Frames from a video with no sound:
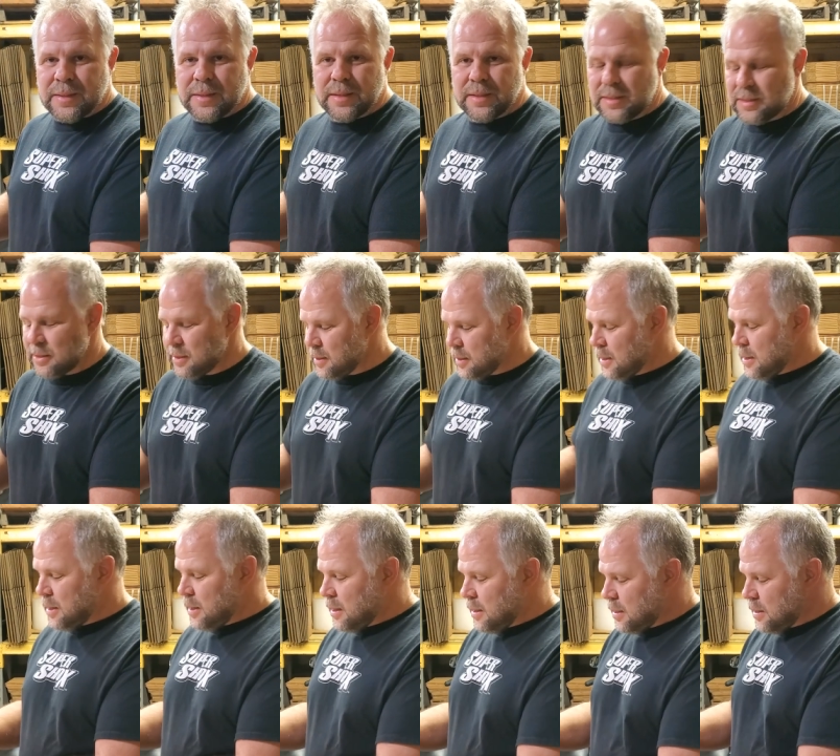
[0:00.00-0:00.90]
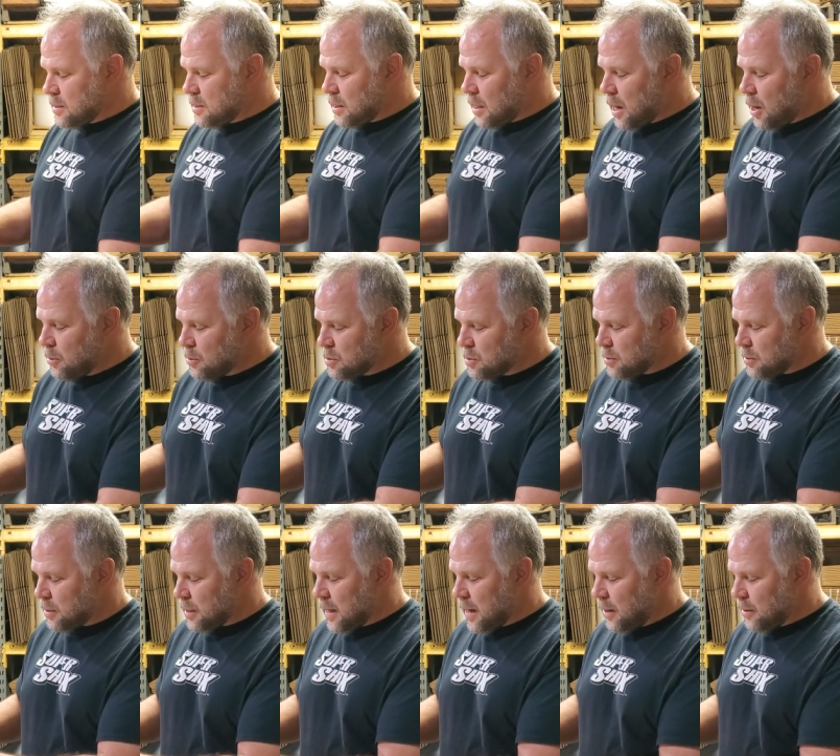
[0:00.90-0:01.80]
This, this also
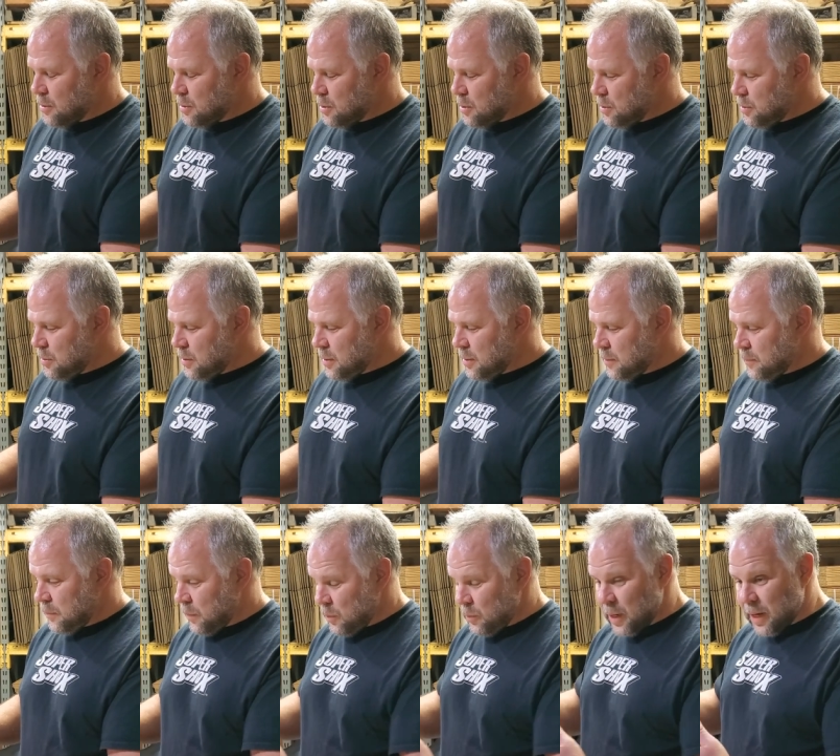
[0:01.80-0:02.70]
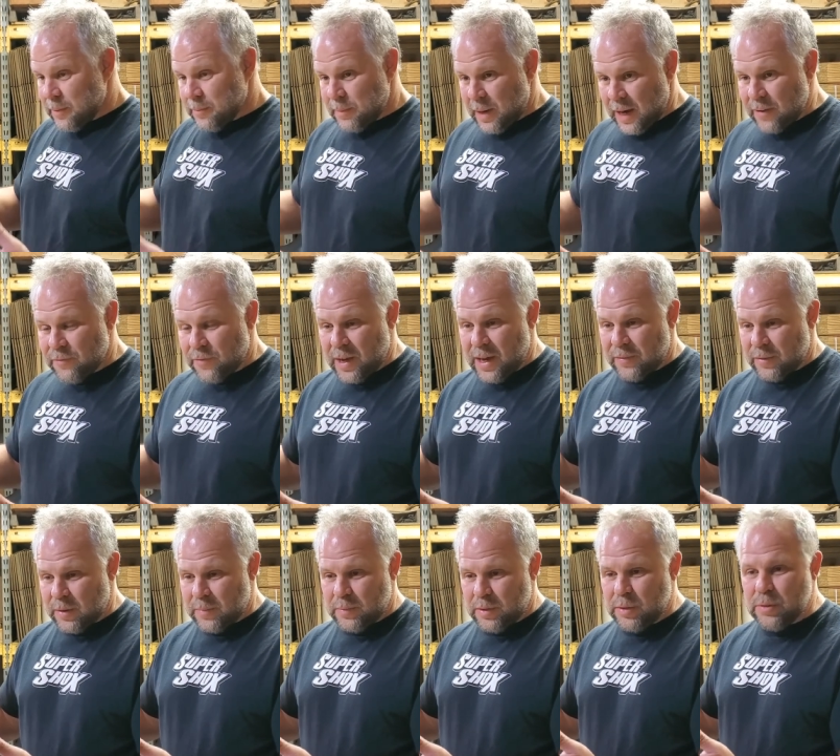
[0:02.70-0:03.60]
allows you, what my
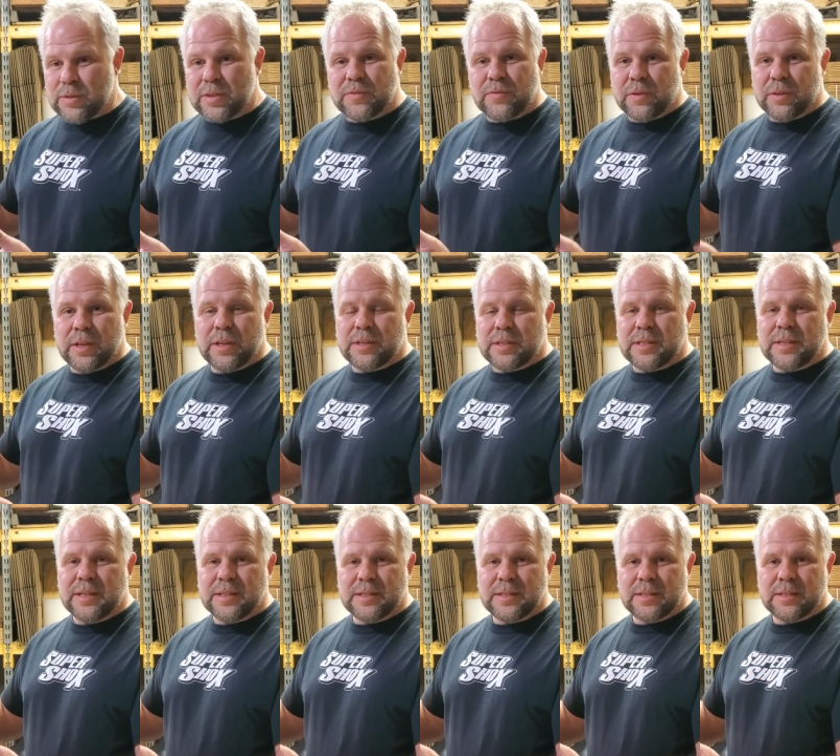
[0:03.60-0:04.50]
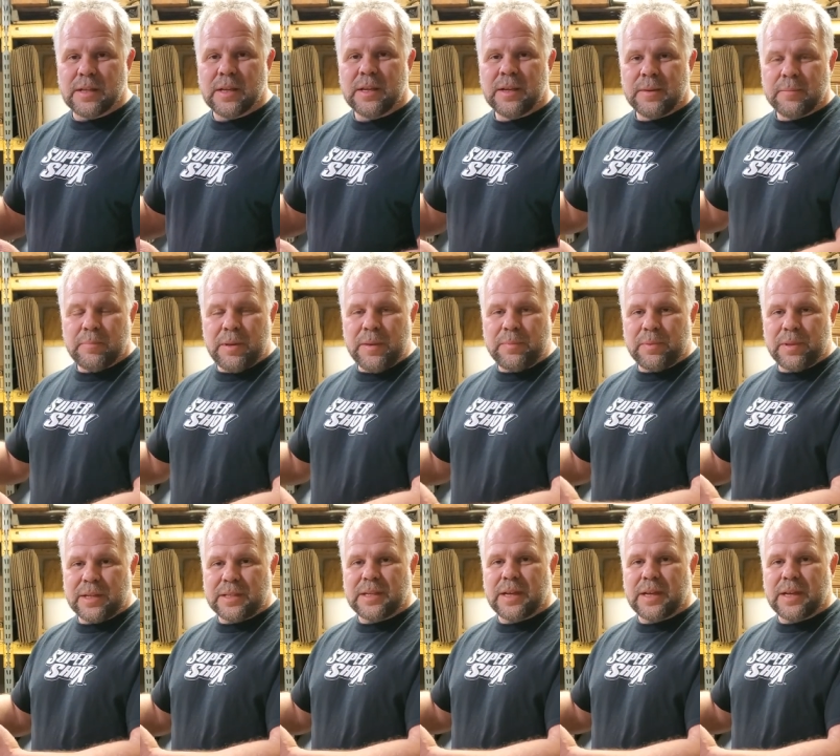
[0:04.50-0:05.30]
favorite use for this is, is people that